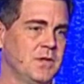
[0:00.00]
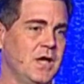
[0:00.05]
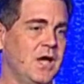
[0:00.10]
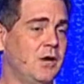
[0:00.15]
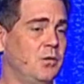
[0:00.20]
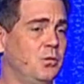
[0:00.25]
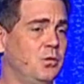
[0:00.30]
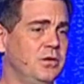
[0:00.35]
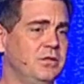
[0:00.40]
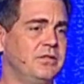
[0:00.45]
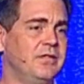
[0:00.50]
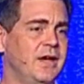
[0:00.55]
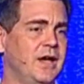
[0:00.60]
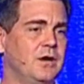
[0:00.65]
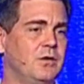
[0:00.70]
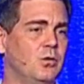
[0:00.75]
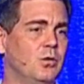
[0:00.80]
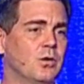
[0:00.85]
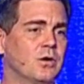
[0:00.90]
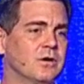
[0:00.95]
And with
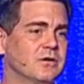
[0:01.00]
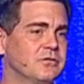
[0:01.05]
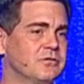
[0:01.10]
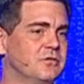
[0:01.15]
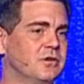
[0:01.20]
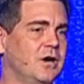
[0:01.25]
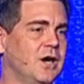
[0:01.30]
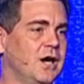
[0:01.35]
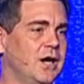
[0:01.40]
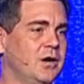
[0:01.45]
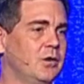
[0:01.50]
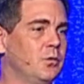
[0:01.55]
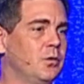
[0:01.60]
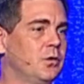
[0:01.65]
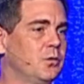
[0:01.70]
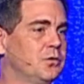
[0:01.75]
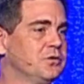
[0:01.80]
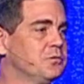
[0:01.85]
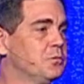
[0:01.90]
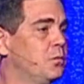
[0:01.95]
that, Orchestra Iowa
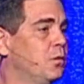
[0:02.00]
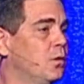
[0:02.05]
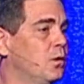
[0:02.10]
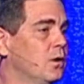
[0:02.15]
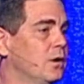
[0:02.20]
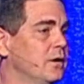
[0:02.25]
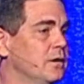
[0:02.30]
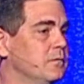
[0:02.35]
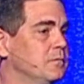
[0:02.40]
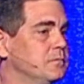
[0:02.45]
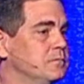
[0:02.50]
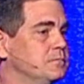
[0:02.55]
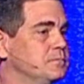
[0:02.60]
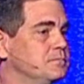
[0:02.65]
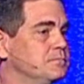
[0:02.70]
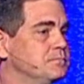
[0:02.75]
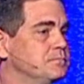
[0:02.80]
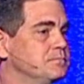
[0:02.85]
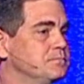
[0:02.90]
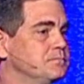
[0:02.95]
was born.
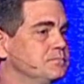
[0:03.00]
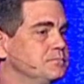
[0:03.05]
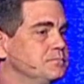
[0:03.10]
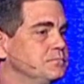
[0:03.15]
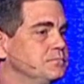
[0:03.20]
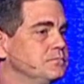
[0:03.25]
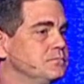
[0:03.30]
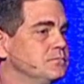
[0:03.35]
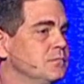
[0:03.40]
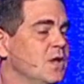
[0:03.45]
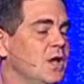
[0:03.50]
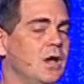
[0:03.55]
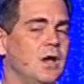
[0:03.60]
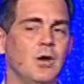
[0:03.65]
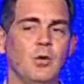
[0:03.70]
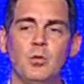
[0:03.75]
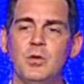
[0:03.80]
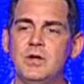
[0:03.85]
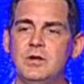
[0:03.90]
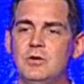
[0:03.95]

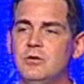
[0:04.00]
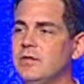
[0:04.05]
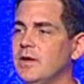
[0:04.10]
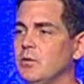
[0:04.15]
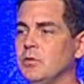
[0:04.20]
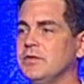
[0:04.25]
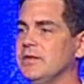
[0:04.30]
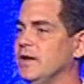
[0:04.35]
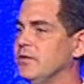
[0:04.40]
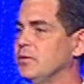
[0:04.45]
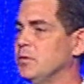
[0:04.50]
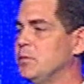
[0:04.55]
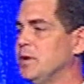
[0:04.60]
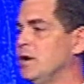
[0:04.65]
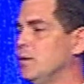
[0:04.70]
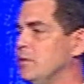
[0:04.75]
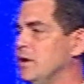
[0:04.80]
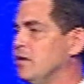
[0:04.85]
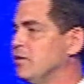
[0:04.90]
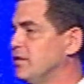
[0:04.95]
We knew that without the
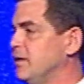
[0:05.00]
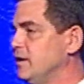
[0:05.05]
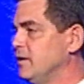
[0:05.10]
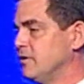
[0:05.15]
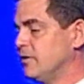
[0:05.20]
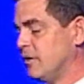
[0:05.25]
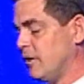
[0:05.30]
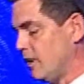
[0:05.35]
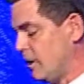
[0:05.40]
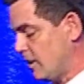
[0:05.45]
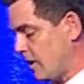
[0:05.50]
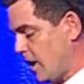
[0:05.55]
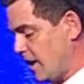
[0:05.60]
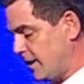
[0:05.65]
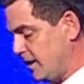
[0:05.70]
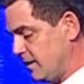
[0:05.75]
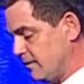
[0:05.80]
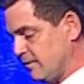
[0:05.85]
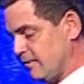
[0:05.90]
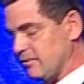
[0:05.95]
Paramount Theater, our
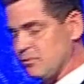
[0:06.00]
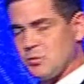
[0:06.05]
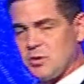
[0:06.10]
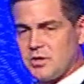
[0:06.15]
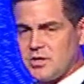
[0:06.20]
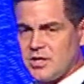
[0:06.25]
audiences would